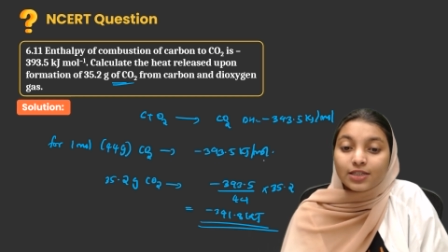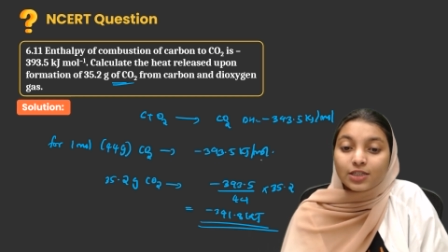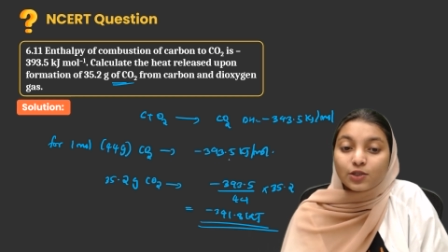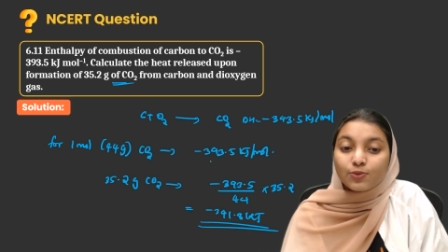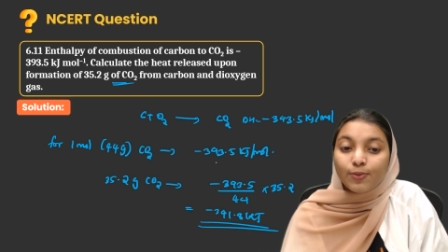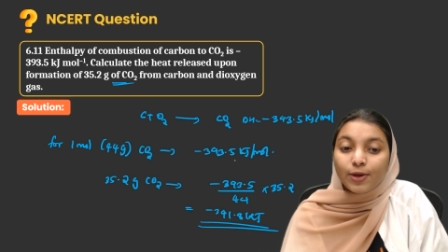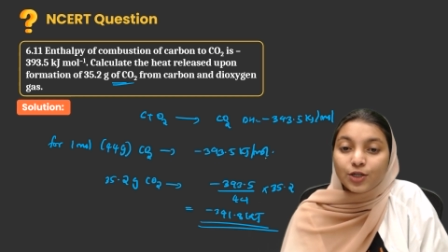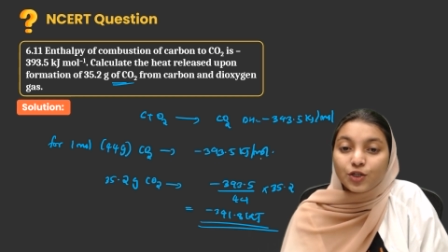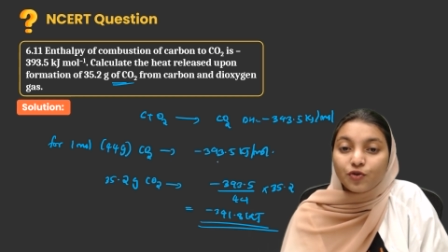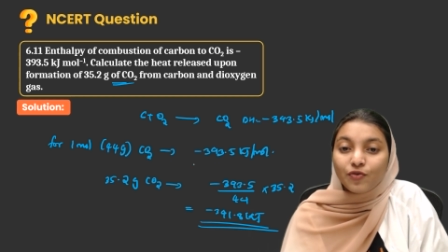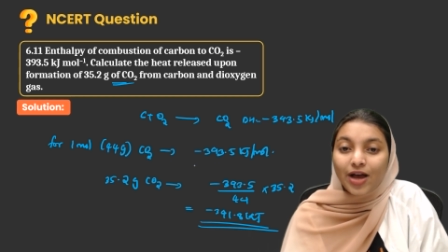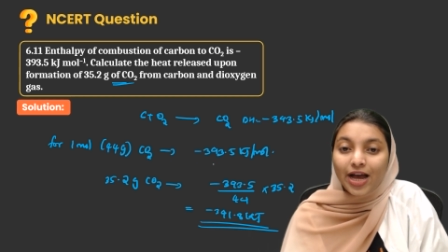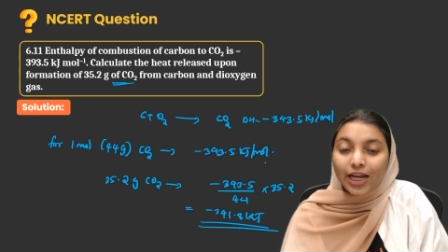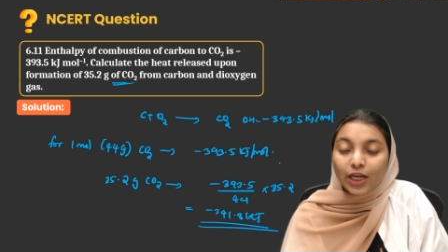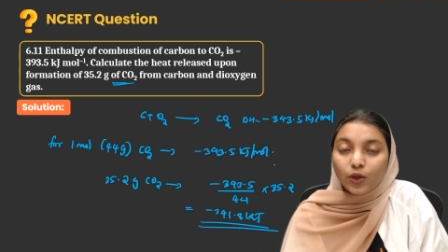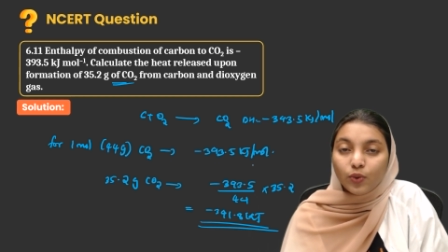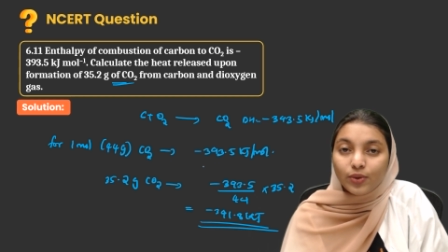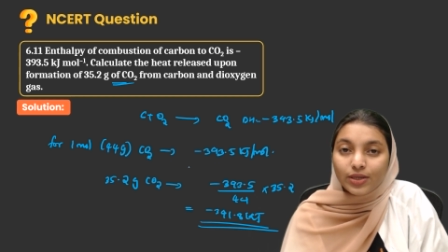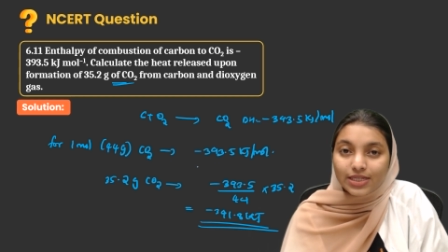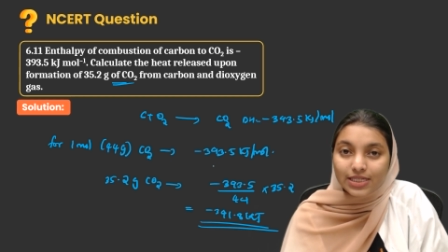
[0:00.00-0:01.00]
this much
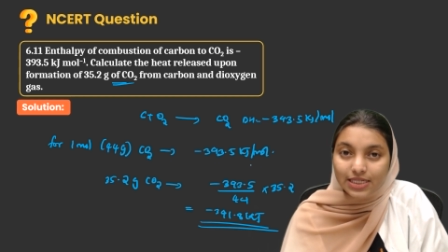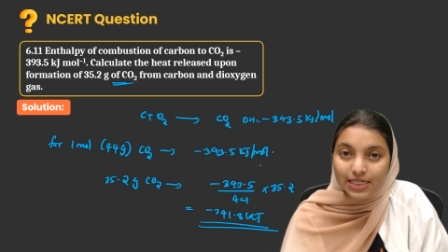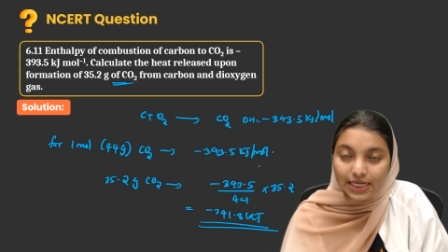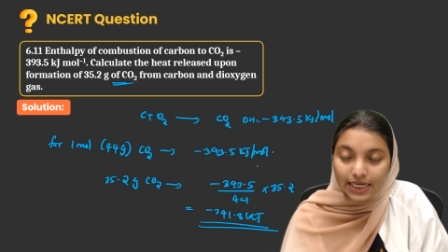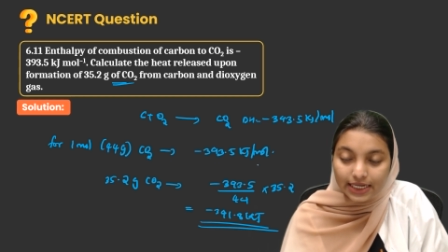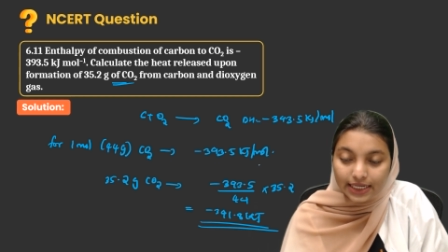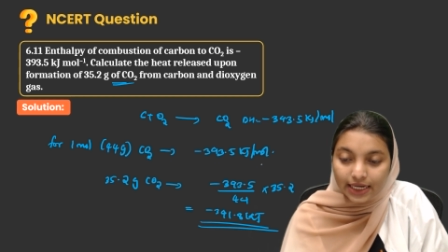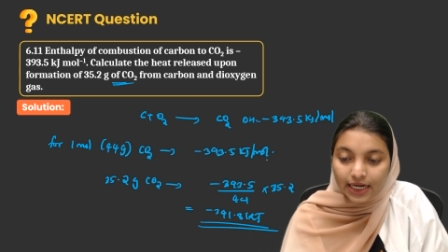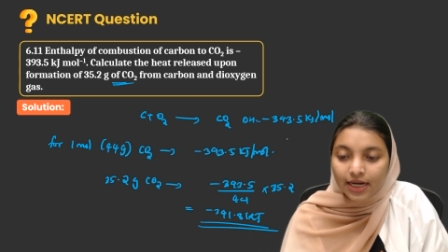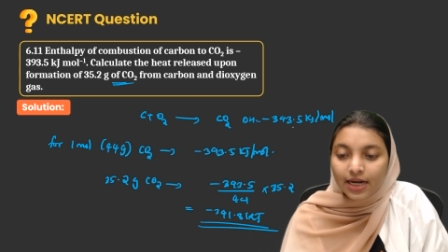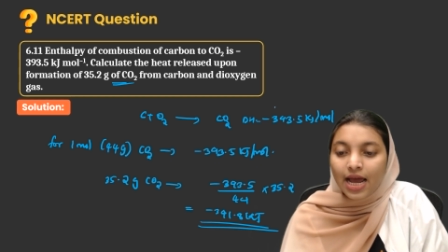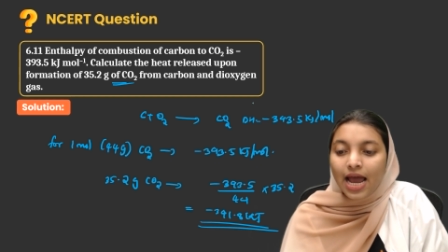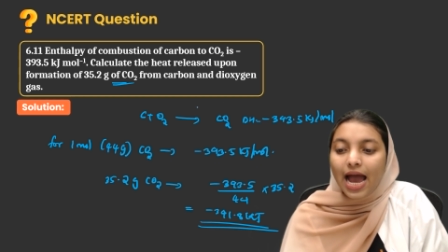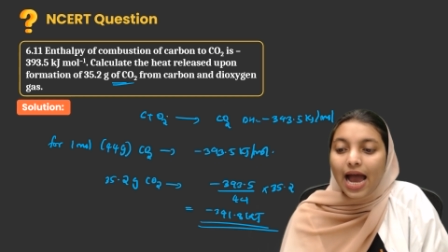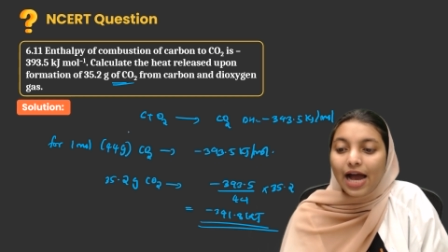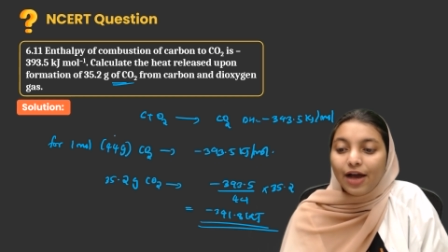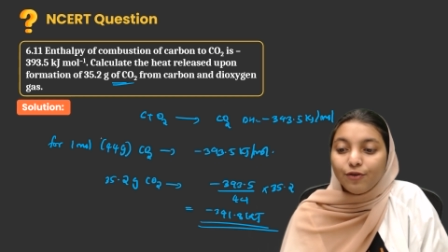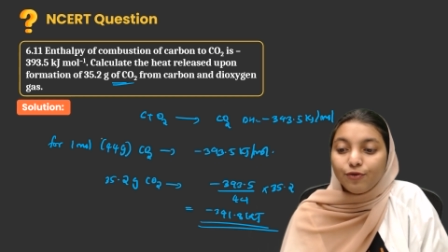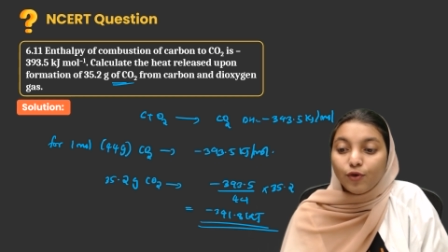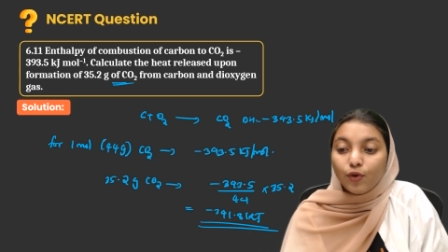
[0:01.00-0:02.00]
value is needed.
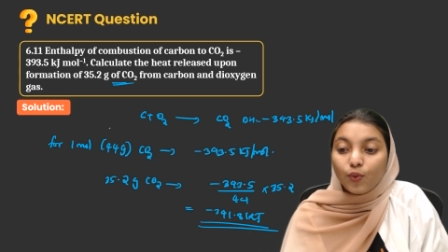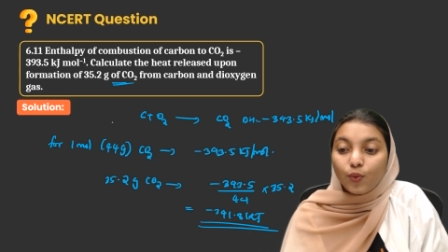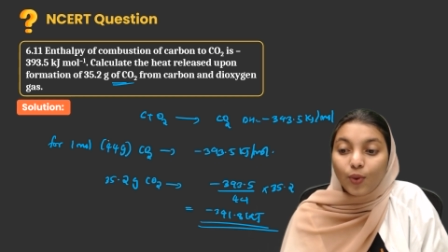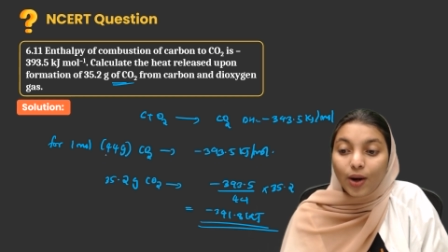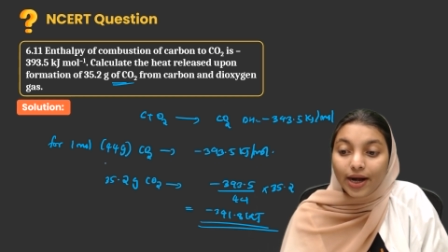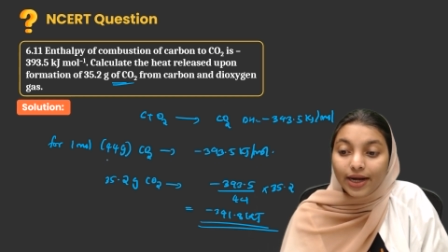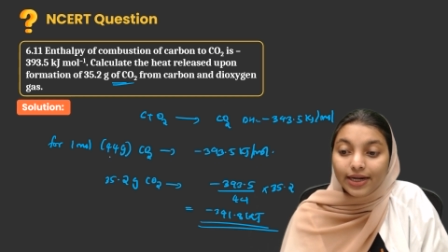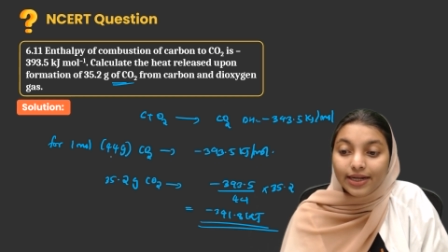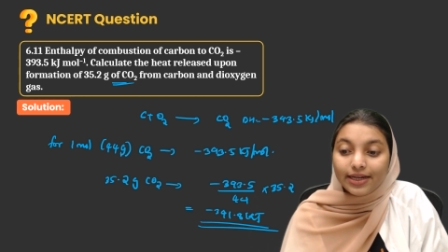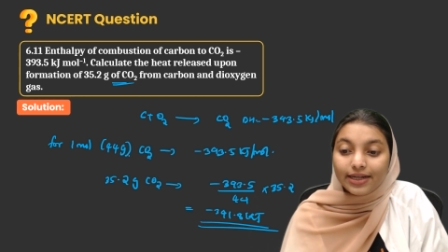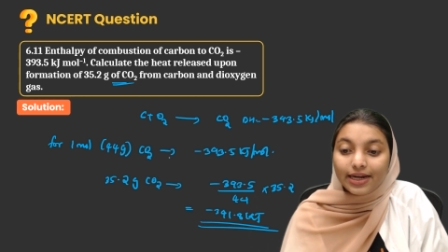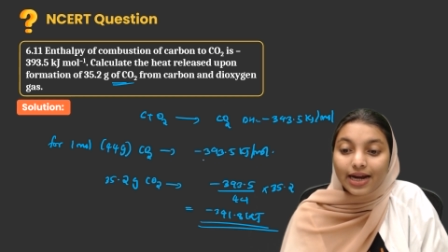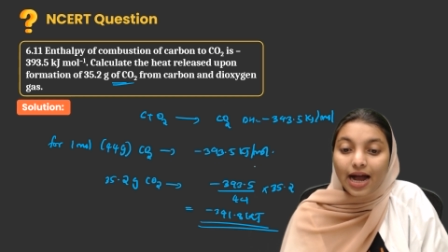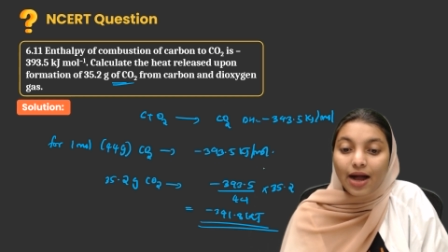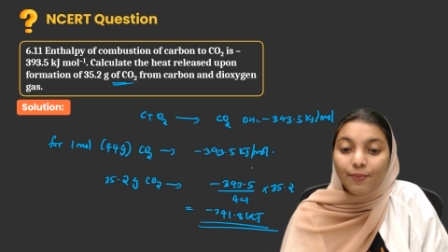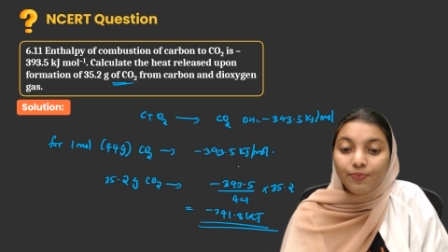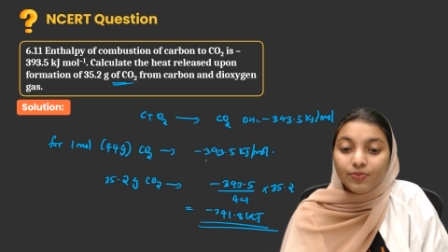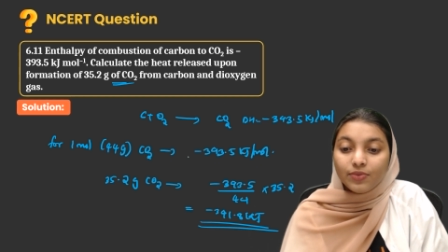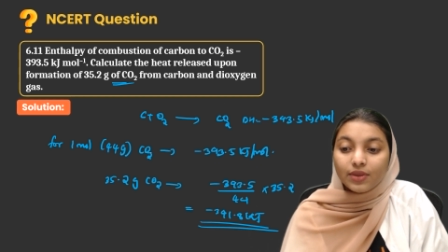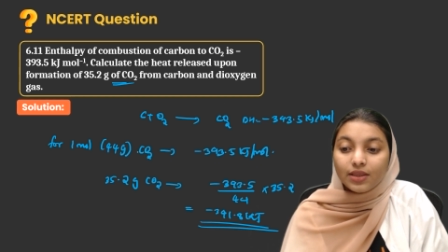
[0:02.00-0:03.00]
And for 1
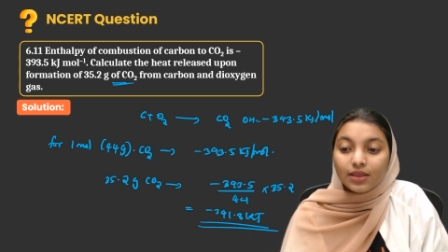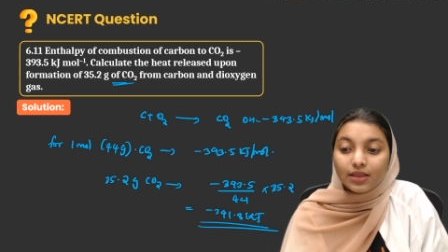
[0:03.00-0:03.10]
gram,